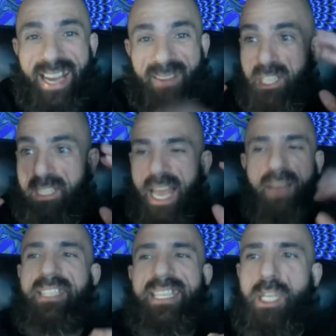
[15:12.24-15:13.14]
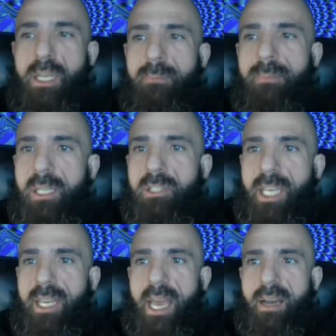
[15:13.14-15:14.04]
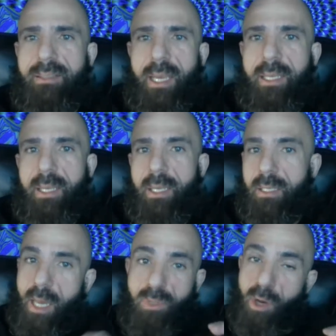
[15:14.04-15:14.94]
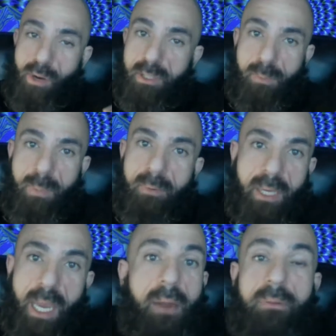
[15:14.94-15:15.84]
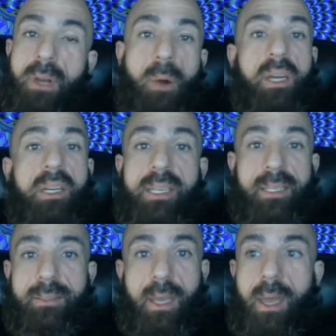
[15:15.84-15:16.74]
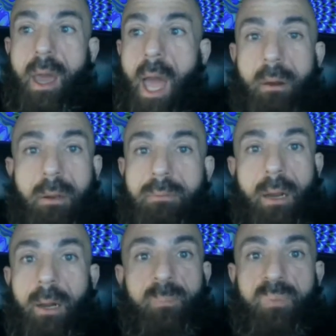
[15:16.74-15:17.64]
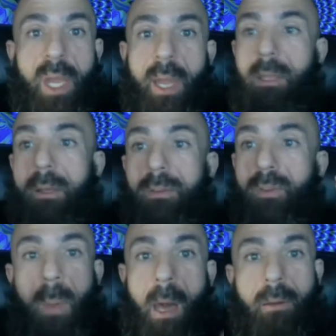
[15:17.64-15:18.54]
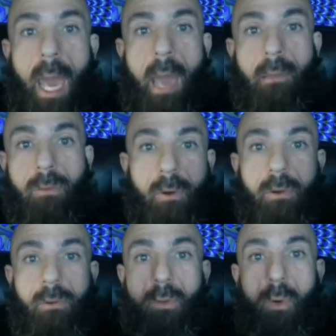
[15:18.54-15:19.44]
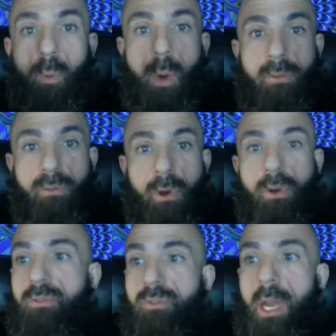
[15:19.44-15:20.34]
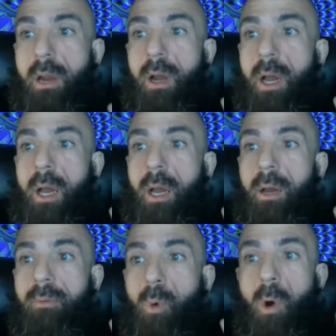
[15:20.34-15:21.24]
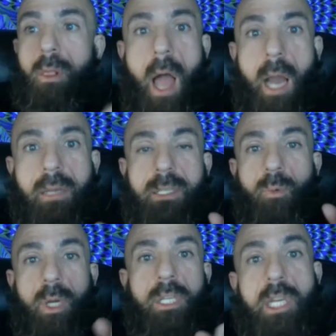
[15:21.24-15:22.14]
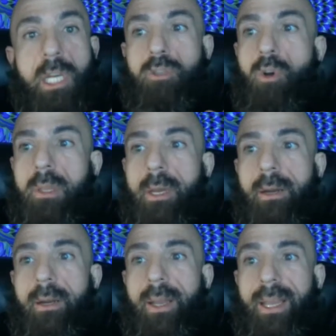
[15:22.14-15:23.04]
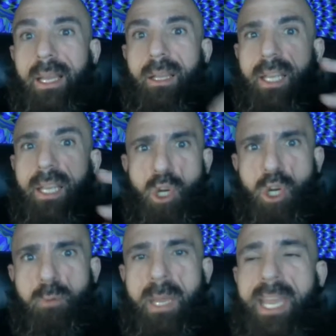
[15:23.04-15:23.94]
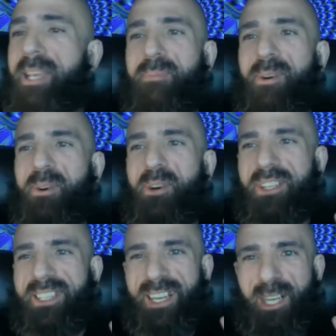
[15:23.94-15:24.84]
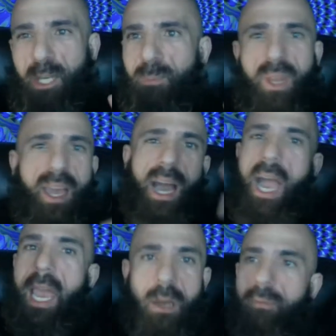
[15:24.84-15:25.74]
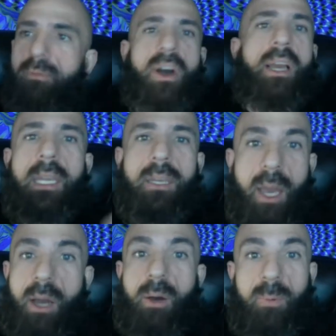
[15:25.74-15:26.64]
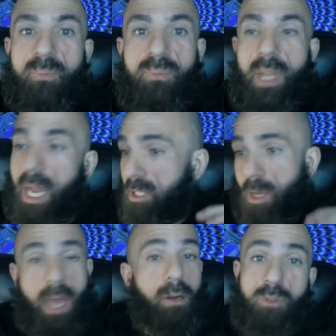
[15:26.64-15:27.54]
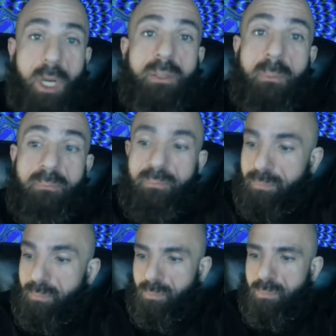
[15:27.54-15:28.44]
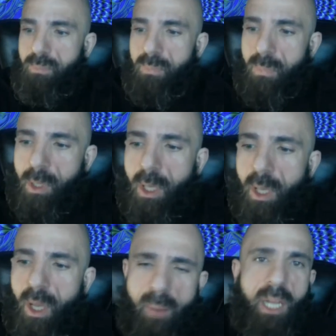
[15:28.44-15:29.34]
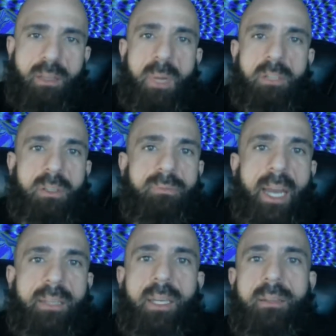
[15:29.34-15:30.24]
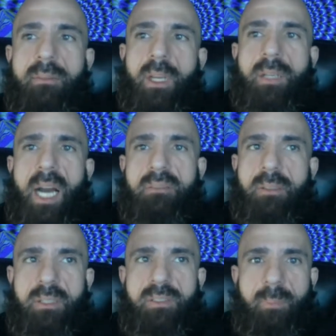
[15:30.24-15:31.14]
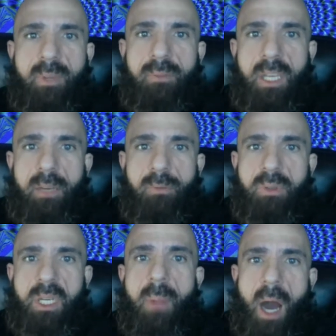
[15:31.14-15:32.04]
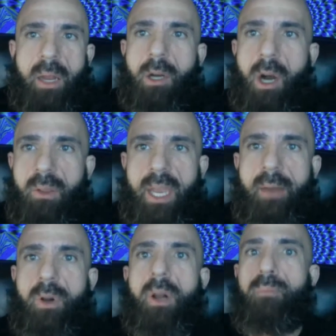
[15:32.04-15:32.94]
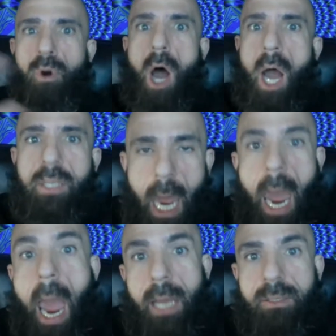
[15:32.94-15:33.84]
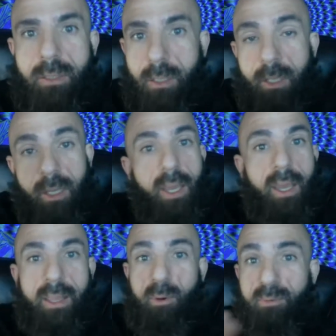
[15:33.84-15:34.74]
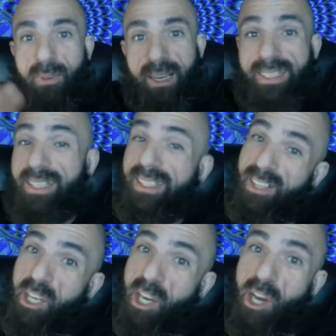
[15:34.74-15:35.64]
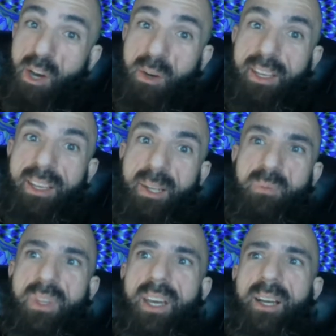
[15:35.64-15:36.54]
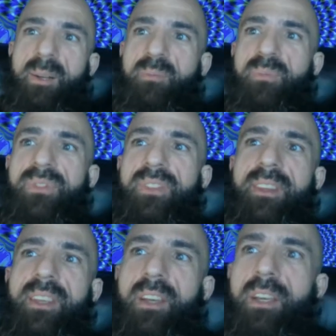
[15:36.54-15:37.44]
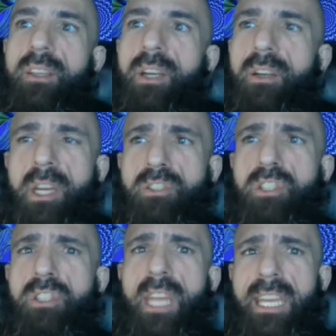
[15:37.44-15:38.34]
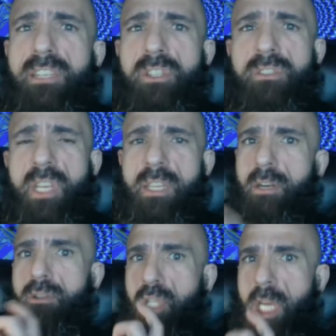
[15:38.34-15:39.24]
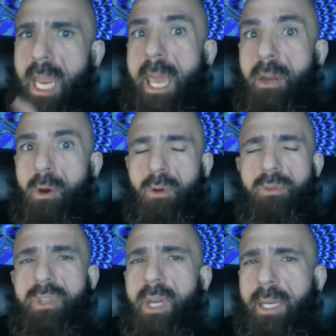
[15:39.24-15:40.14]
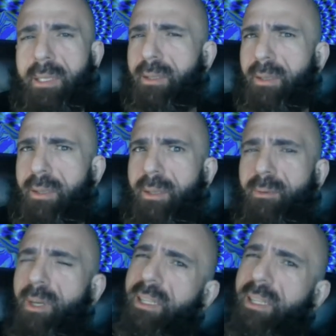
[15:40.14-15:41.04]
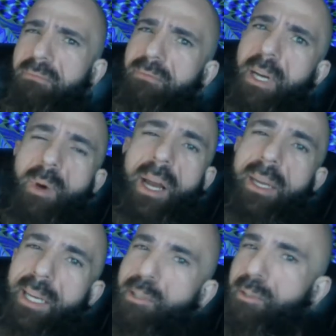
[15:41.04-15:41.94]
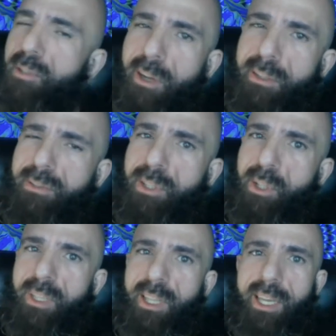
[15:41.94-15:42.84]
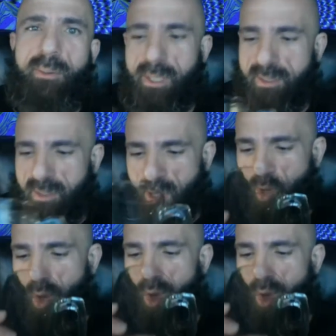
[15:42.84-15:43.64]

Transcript: like I've just I've seen too much shit now. It's like something's going on with you people. Again, I don't know what it is. I don't know if they're spellcasters, wizards, they're uh, warlocks and witches, or they're lizard people, or they're I don't fucking know. I just know I don't trust. Them. I mean, not to mention the fact that they're constantly deceptive, evil, demonic. All they ever broadcast. that would fucking. There you go. Uh, they're their stations and their channels. Like what the fuck? Why are you guys using all this goofy language?